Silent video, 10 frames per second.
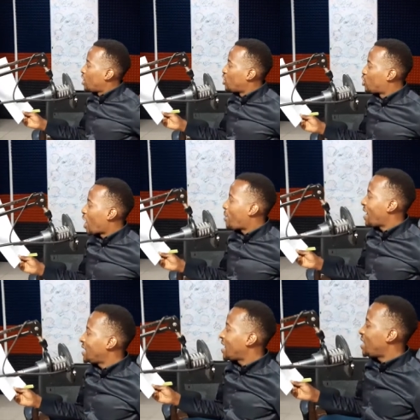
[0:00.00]
Drama
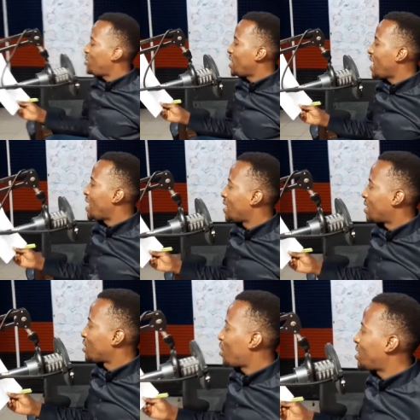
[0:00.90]
in the NBA
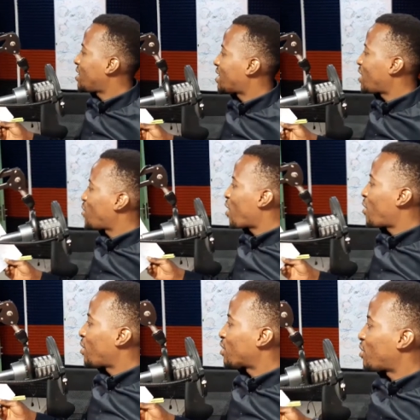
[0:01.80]
as Golden State
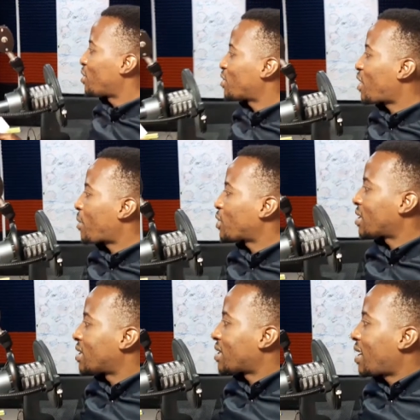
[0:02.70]
Warriors, Toronto Raptors,
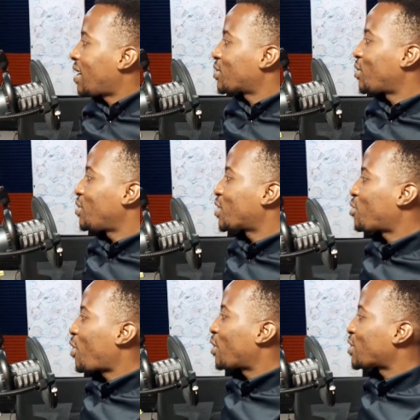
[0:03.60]
and San Antonio
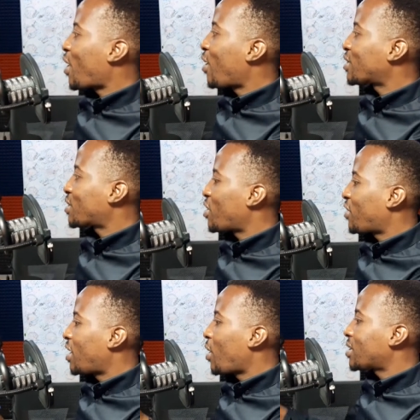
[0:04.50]
Spurs all
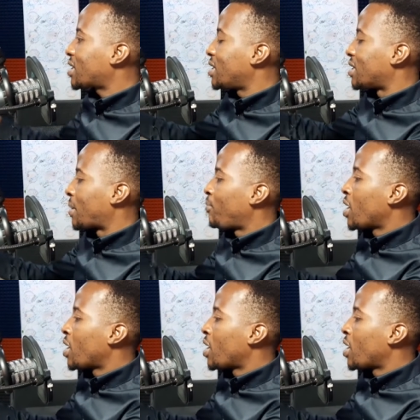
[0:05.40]
suffer losses.